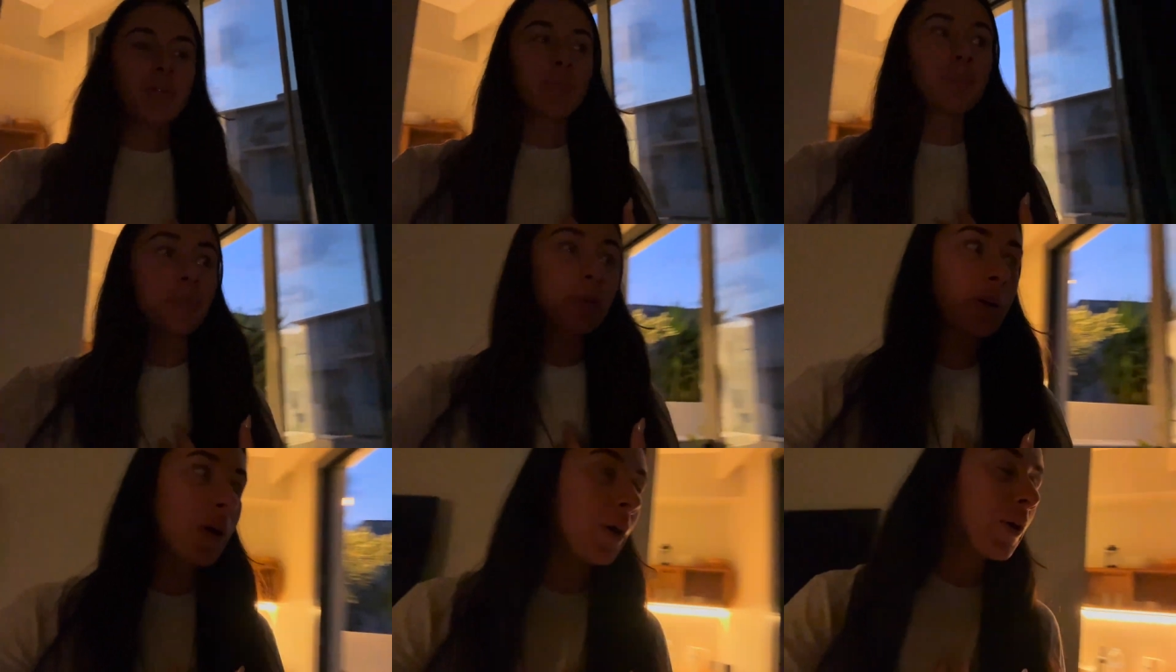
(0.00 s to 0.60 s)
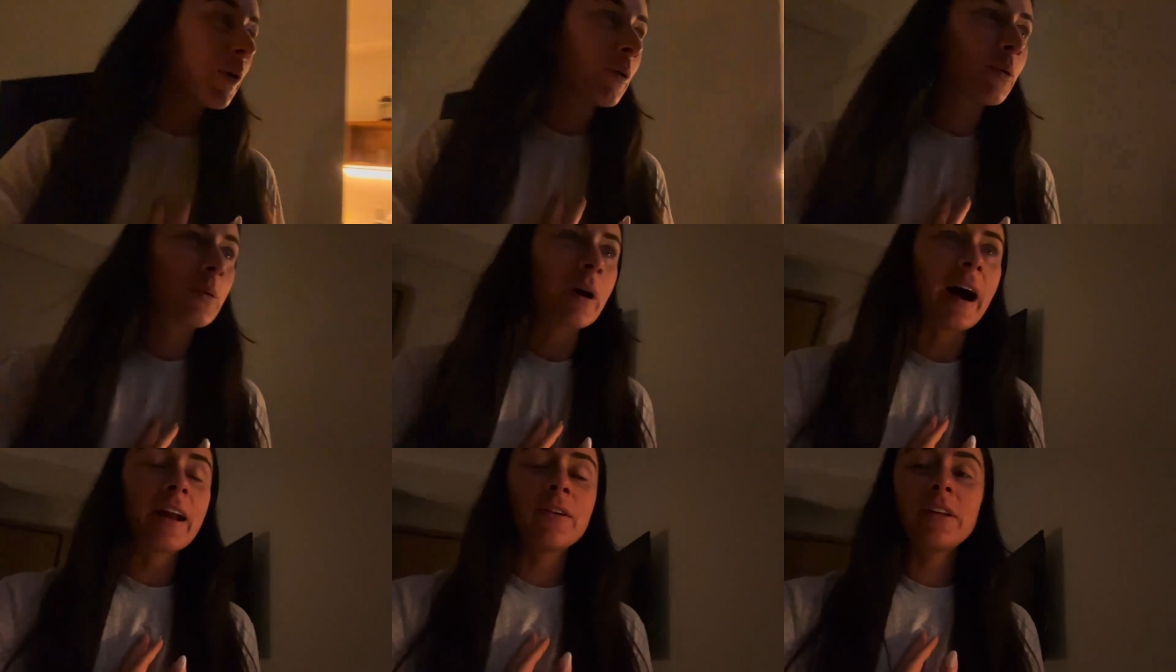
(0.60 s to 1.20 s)
Bro,
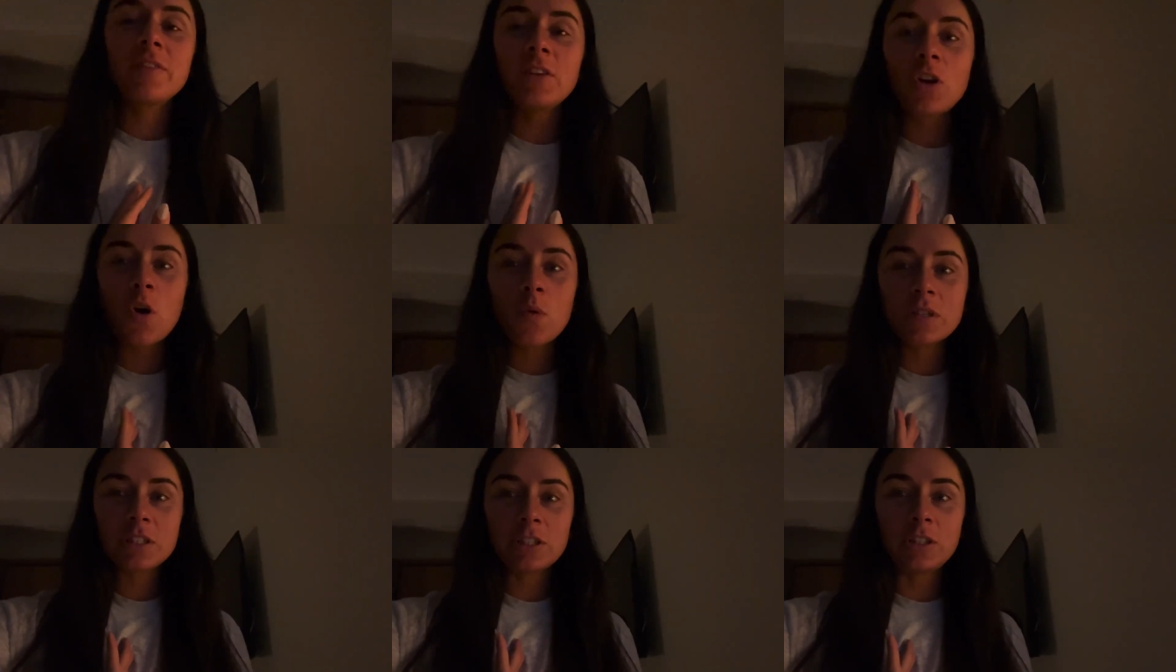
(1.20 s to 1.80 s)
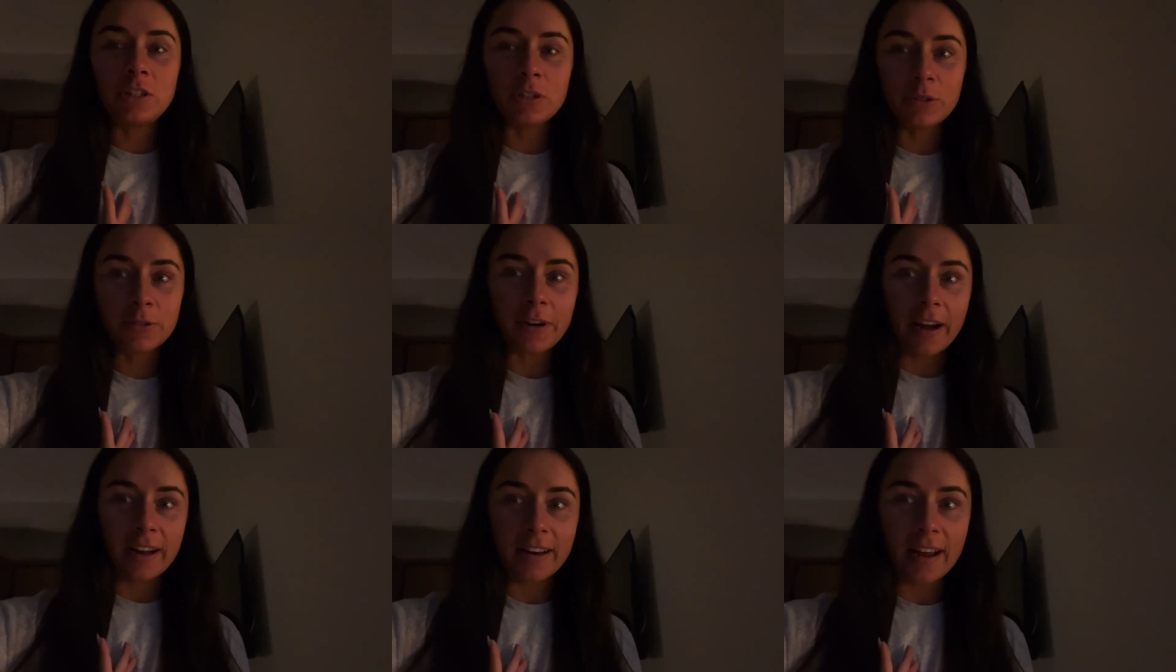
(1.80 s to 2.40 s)
I don't even know what to do
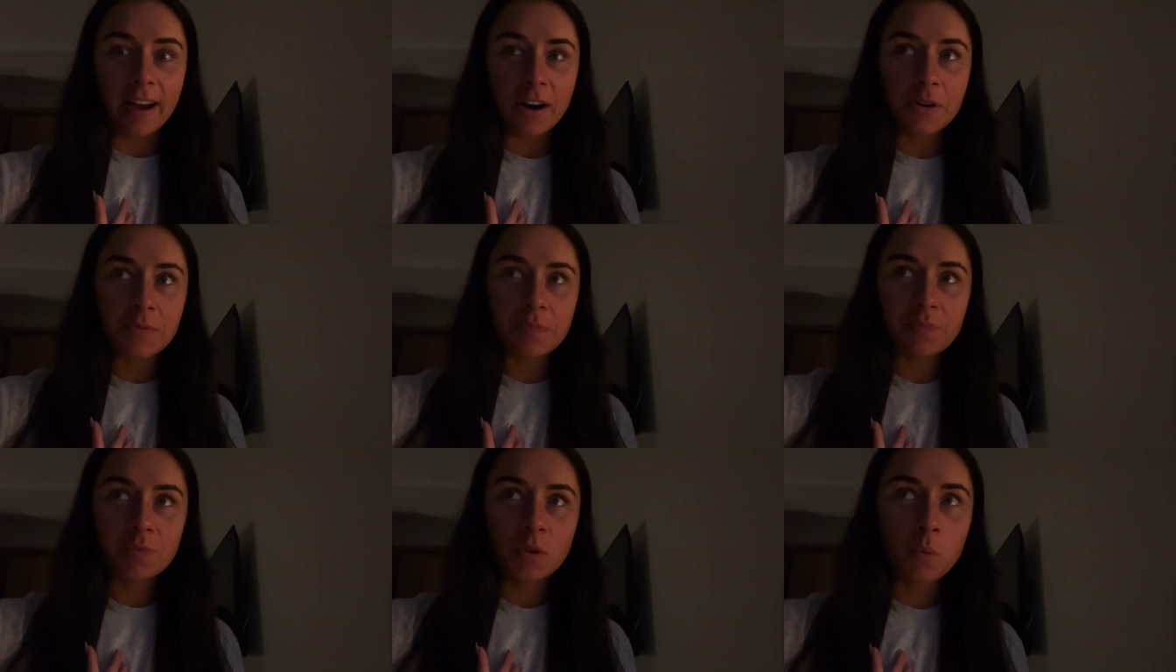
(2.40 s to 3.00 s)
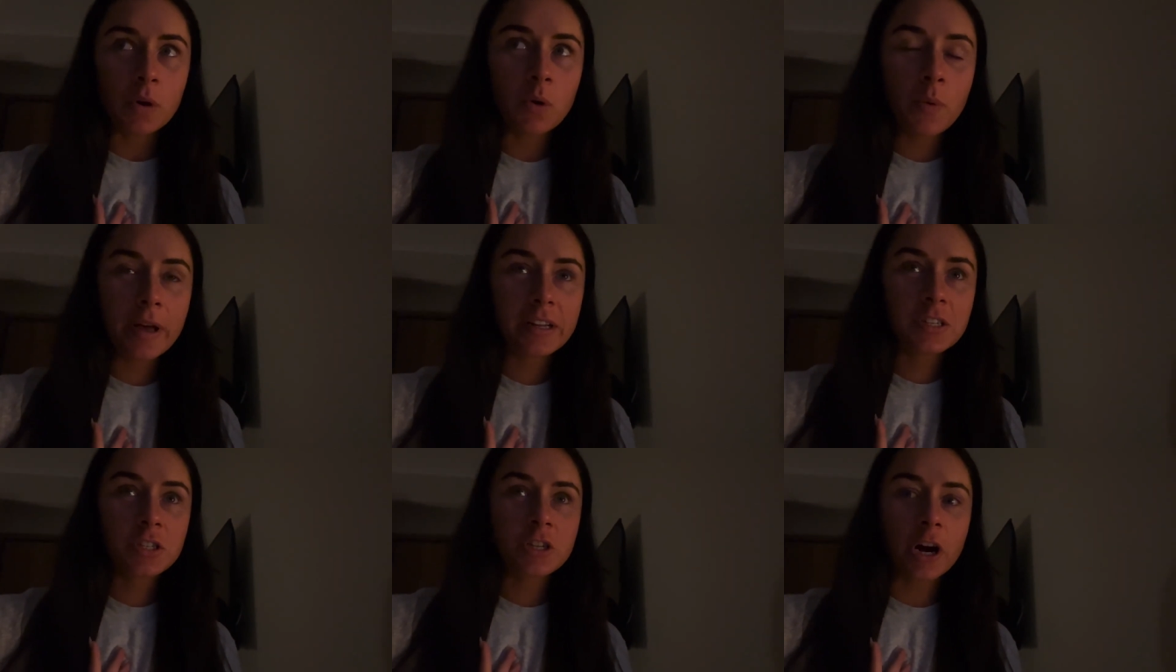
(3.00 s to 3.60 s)
right now. What a way
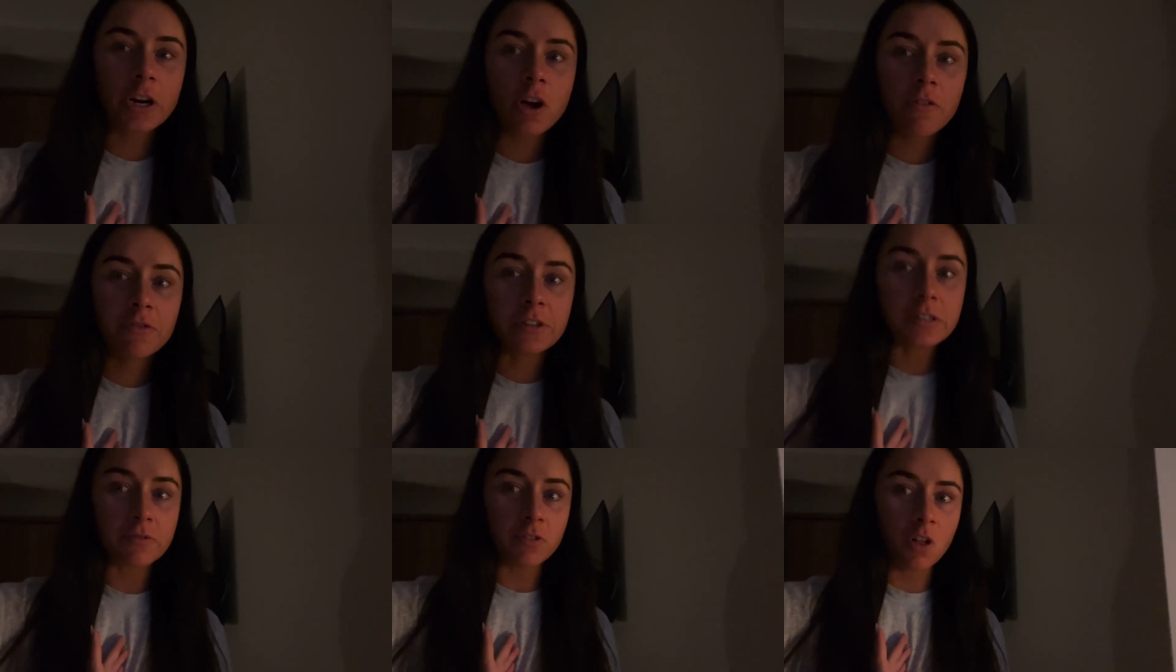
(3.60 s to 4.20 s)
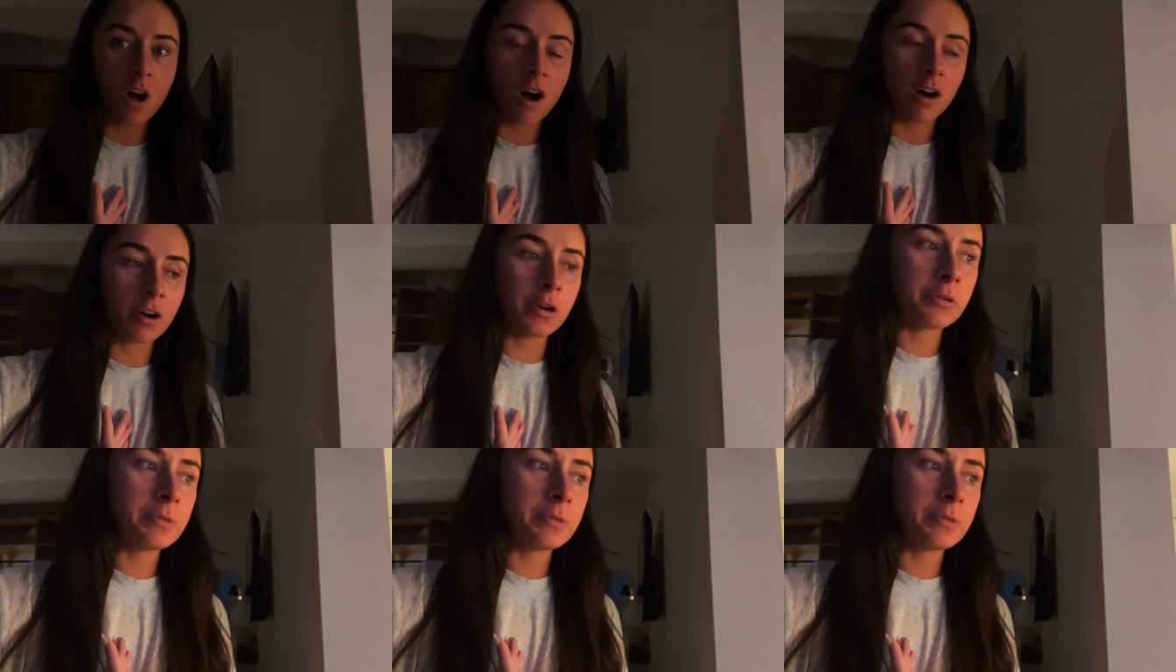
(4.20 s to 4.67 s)
to start off this vlog.